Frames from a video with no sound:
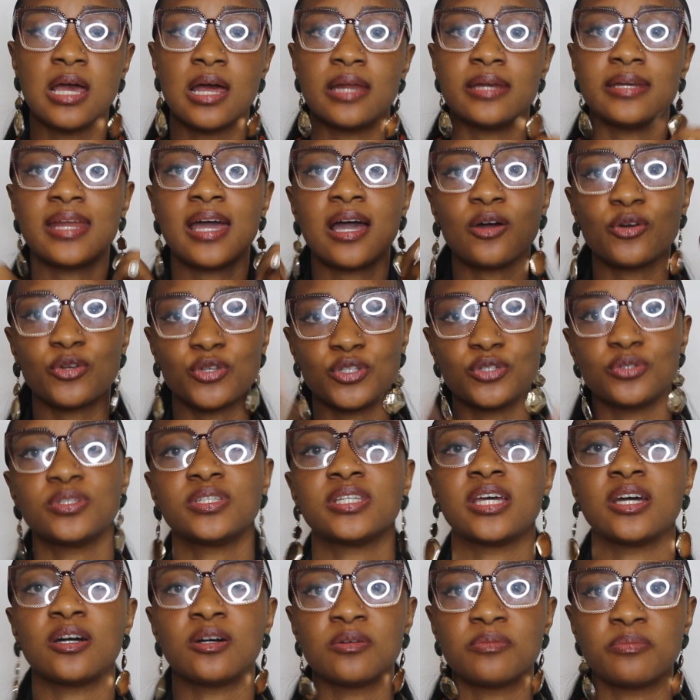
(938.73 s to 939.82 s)
Now you
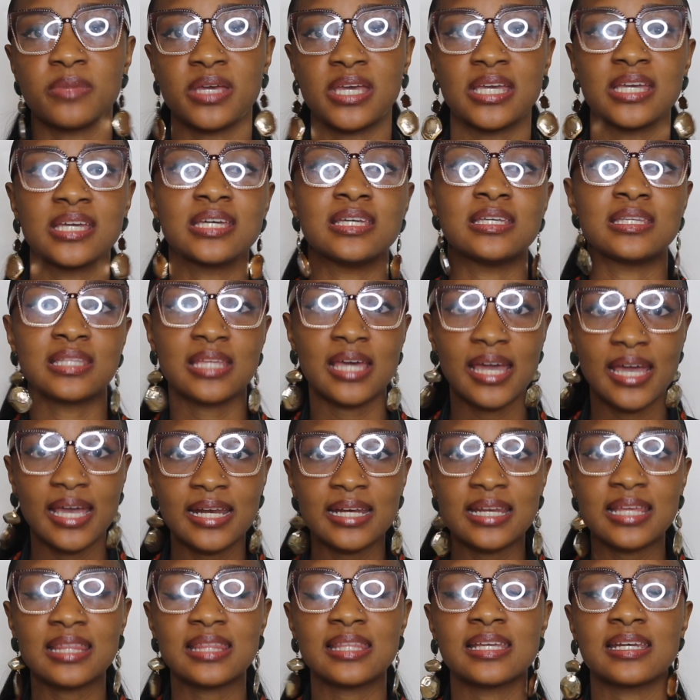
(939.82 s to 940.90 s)
tell me, is there
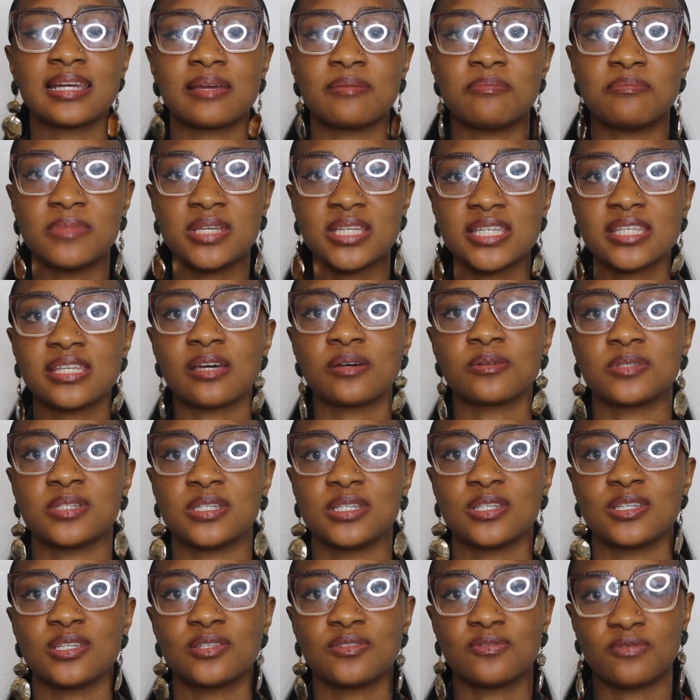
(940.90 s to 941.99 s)
anything I missed out
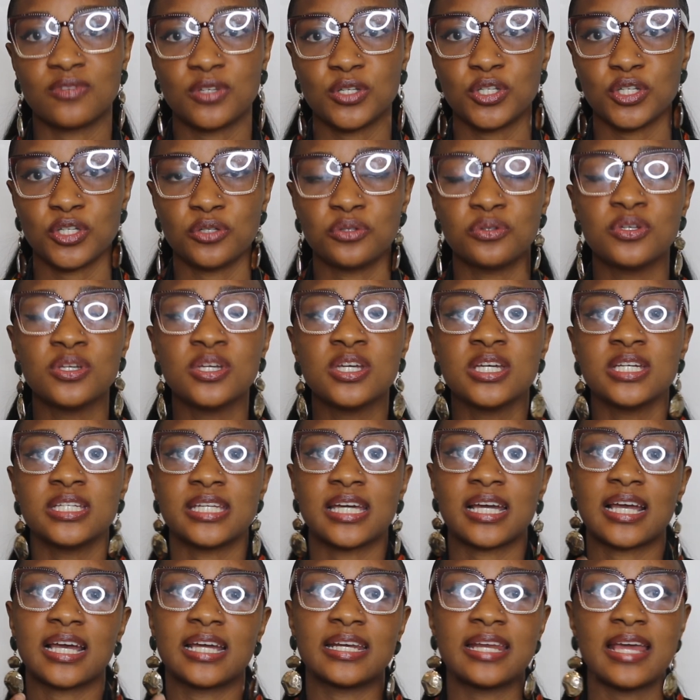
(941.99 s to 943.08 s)
in this video
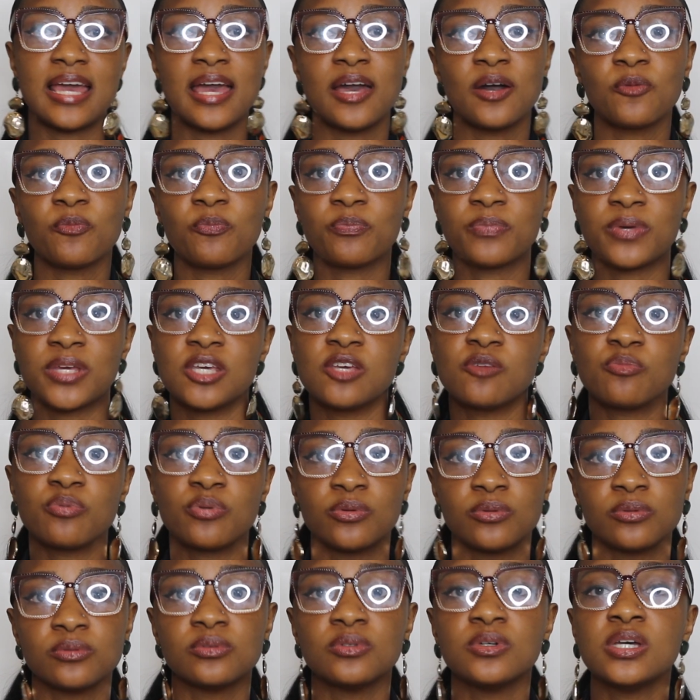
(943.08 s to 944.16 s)
that can help
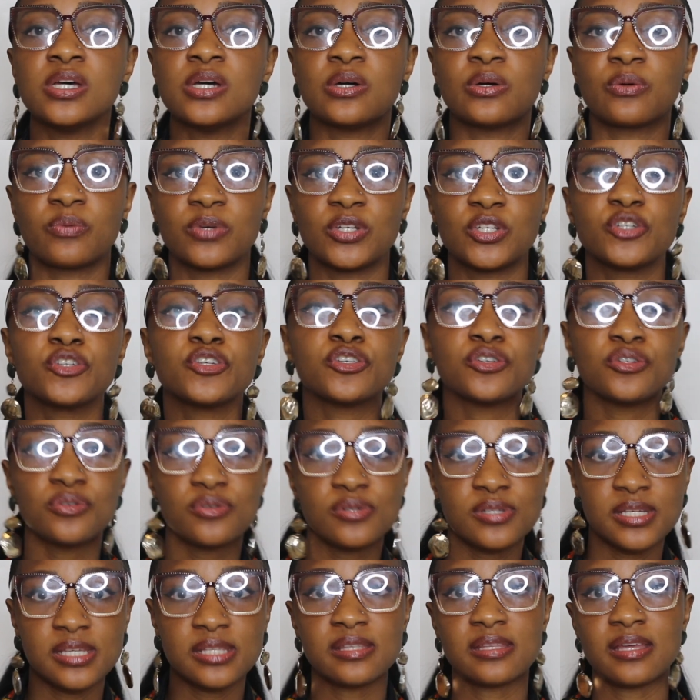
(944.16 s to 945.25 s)
people with
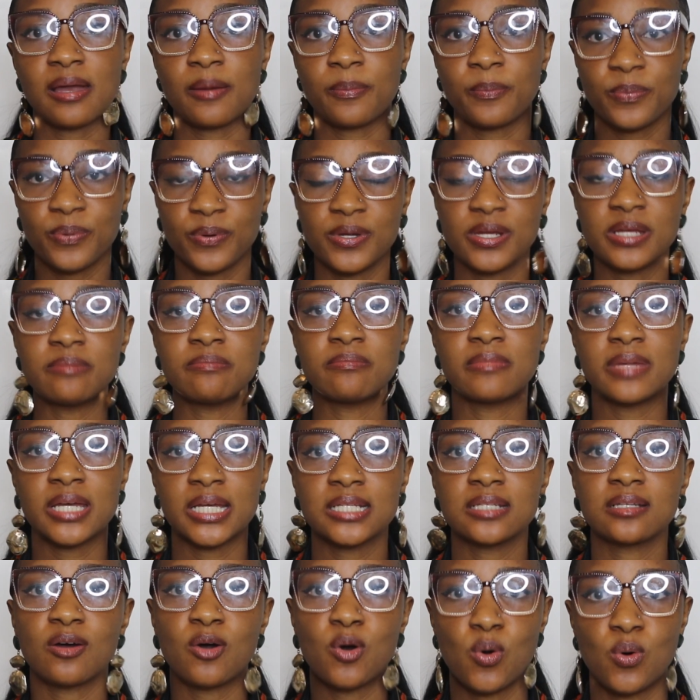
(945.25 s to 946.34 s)
choosing their
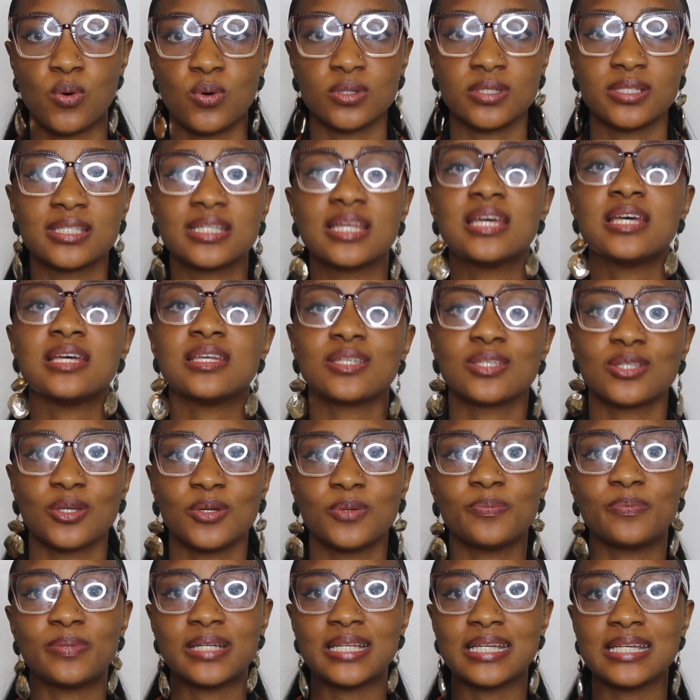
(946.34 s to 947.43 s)
pre-med course? So
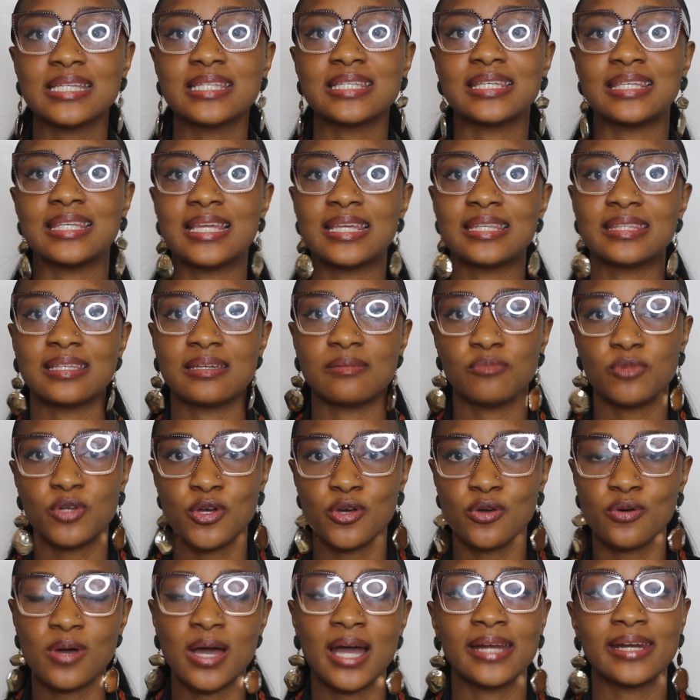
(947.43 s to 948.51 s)
please let them
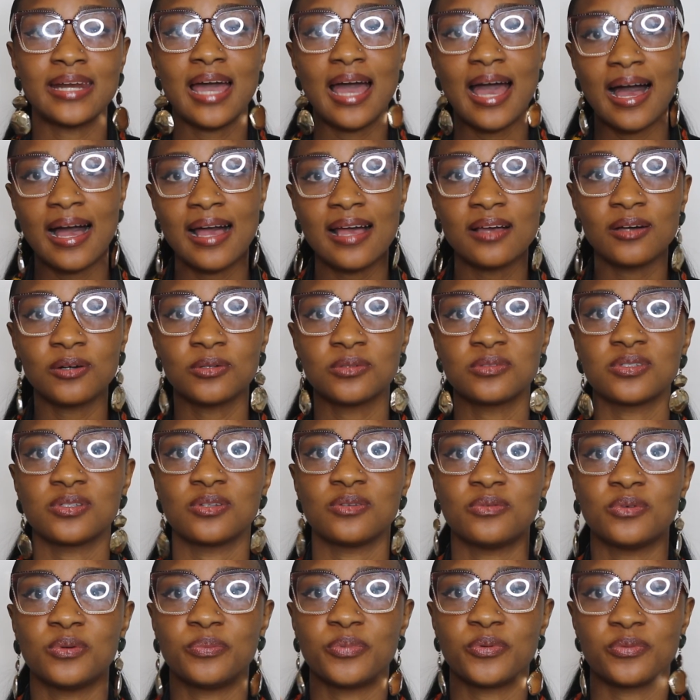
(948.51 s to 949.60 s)
know, and I
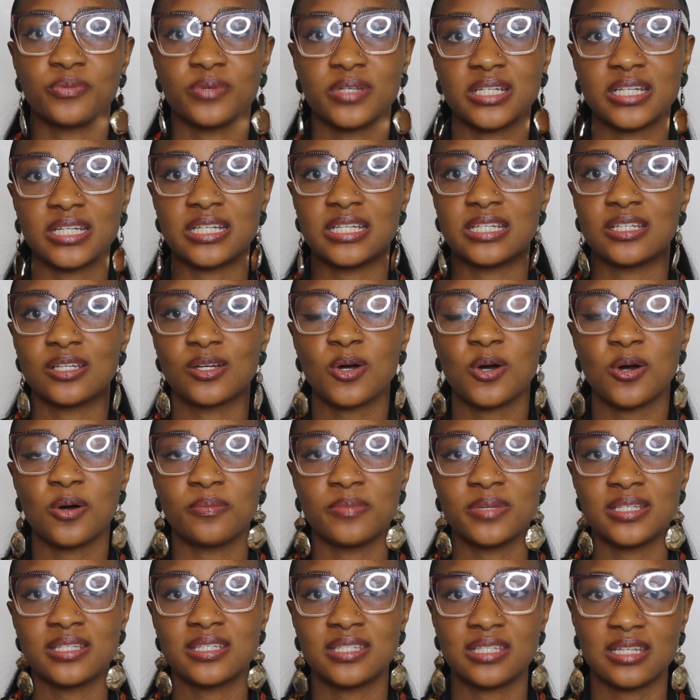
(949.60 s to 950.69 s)
also will be reading in the
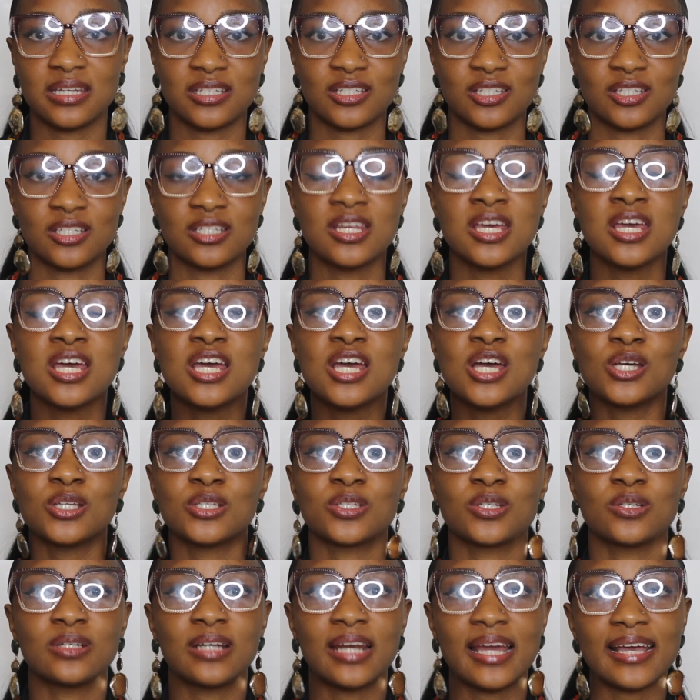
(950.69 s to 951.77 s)
comment section.
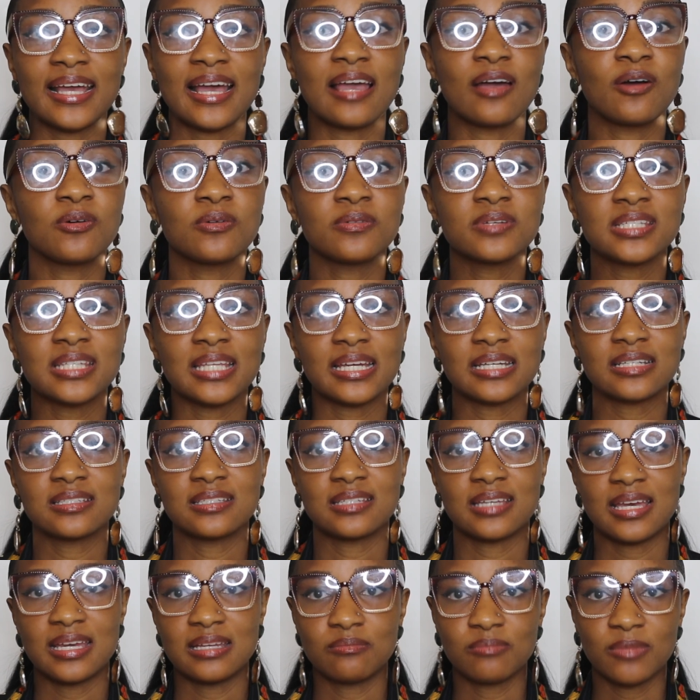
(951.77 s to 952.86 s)
So like I always like
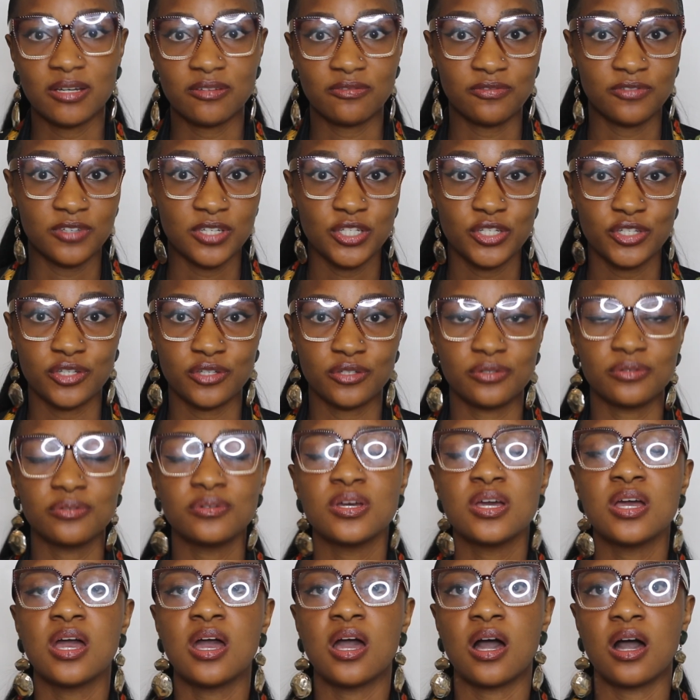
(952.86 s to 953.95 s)
to end my video,
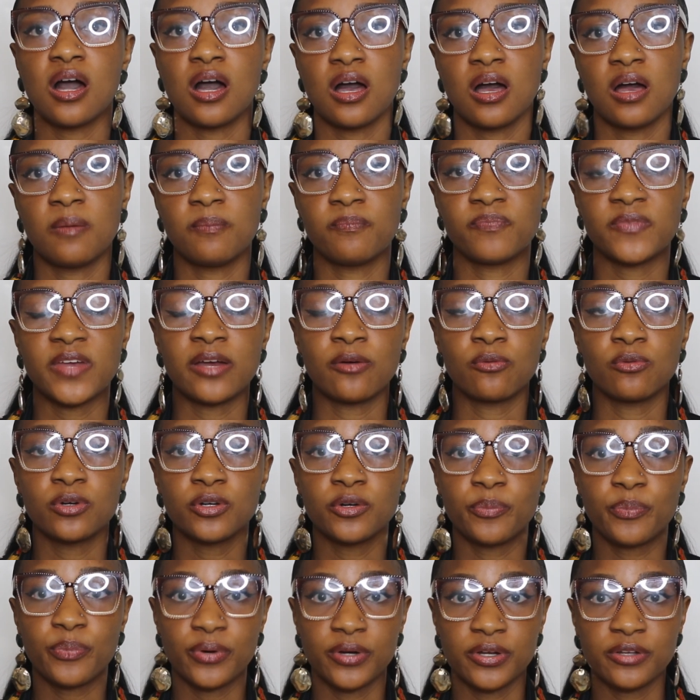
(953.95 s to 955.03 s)
I want
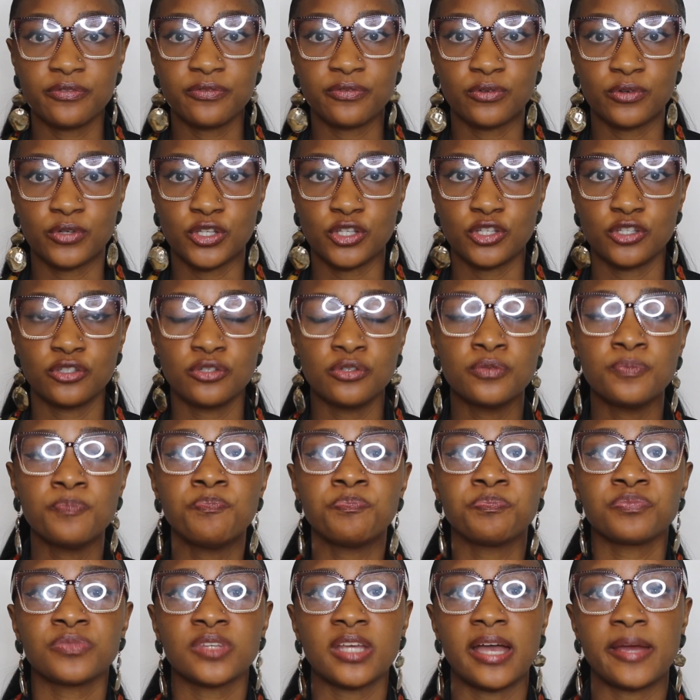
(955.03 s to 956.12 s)
to pray for you.
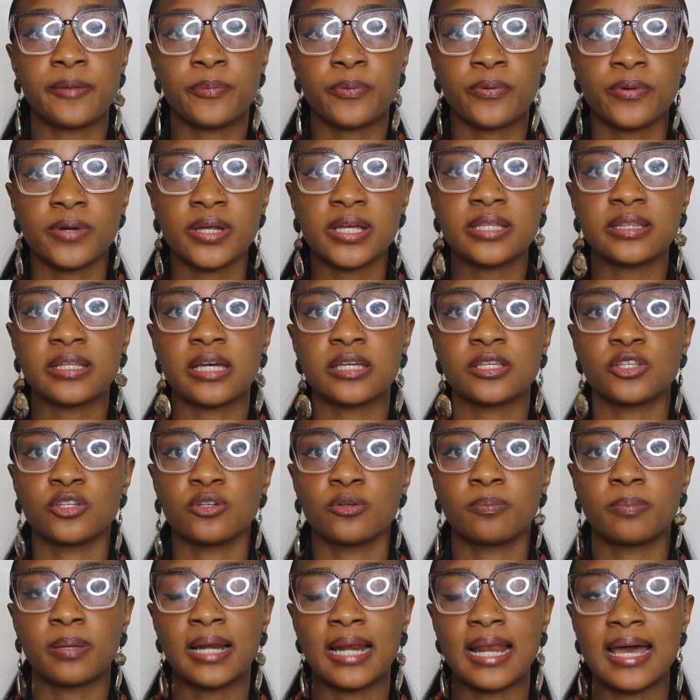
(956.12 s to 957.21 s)
I pray that your
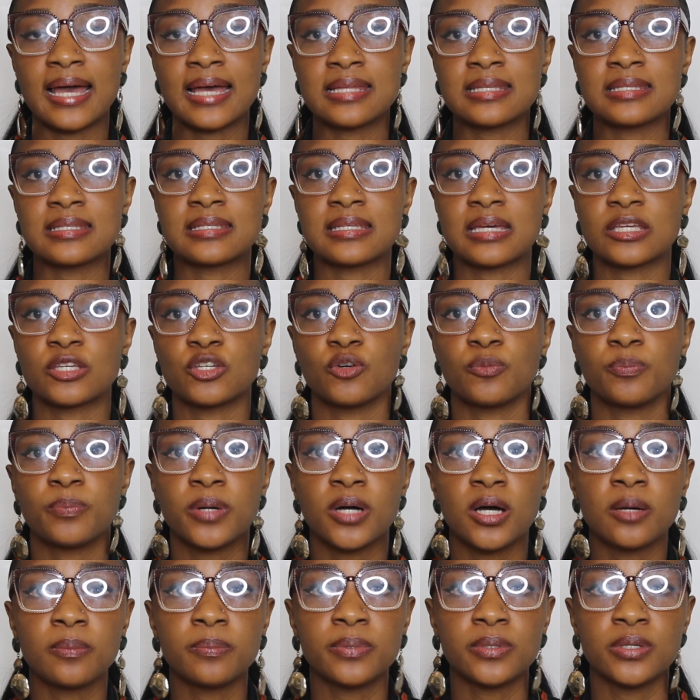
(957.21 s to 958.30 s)
plans and your
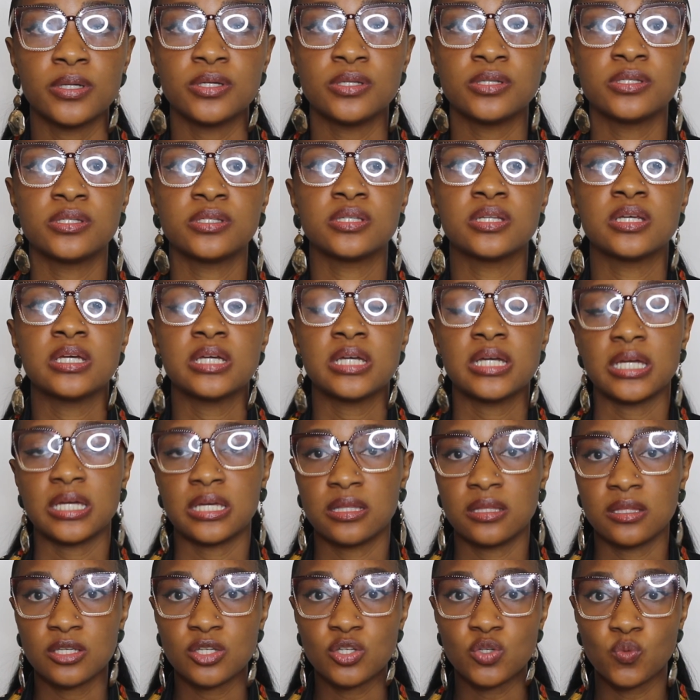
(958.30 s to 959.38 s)
purpose
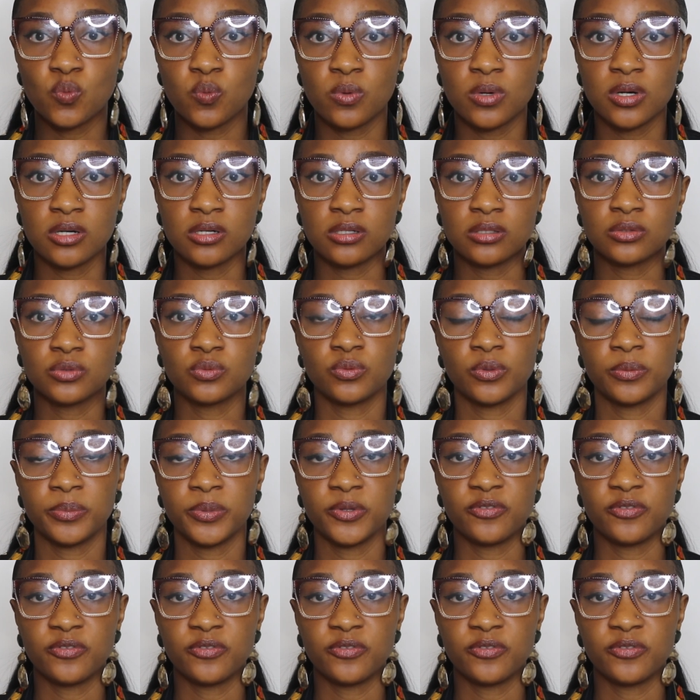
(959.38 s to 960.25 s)
in this world will be